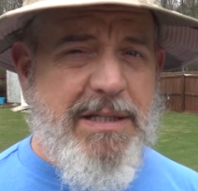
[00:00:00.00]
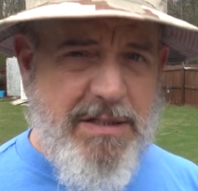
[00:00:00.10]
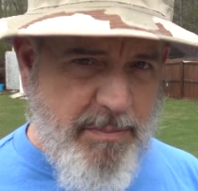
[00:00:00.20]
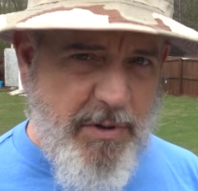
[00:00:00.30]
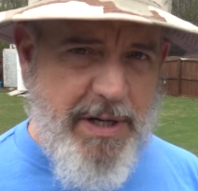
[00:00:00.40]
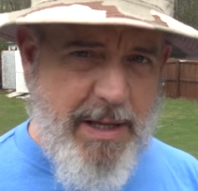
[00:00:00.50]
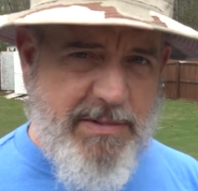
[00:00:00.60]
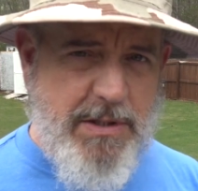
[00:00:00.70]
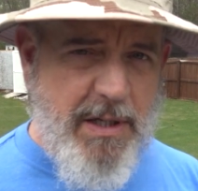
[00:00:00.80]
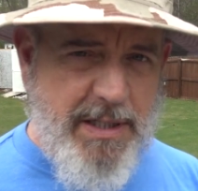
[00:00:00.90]
is up on
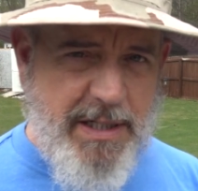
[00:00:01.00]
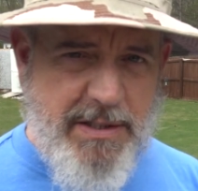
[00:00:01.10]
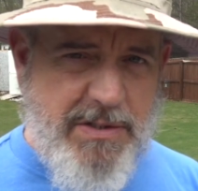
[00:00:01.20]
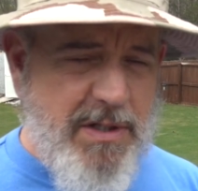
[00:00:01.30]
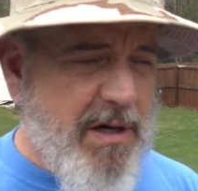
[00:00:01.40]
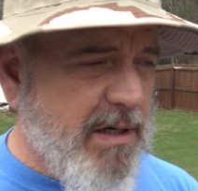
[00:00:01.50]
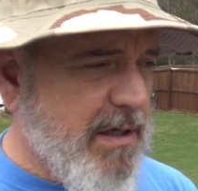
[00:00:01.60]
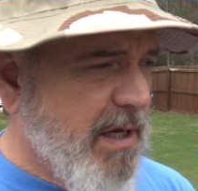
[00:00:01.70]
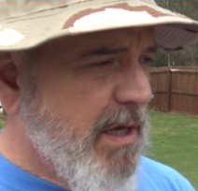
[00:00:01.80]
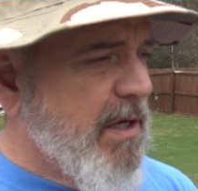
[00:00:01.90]
Amazon and in
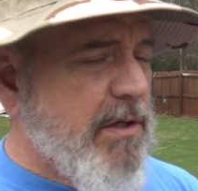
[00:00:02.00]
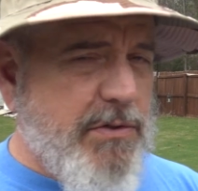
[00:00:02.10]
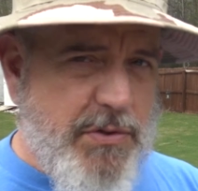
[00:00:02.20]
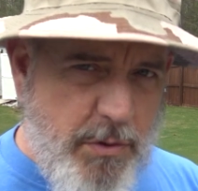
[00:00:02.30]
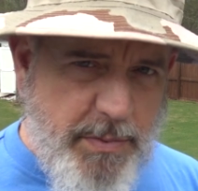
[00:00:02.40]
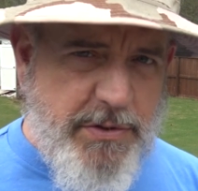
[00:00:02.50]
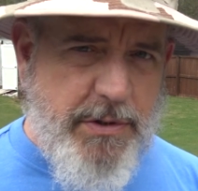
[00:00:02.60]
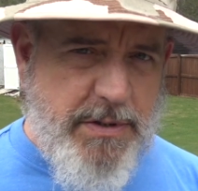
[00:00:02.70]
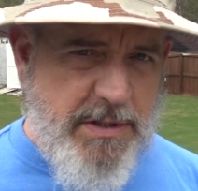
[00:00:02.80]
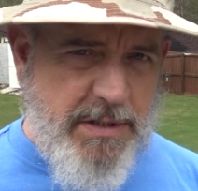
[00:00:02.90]
stock. Super
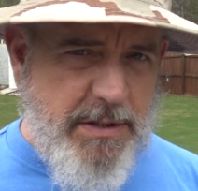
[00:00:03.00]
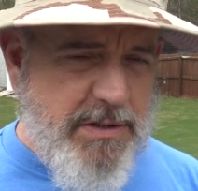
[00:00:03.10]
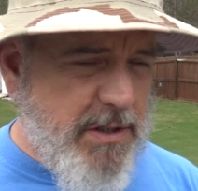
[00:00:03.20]
Juice is in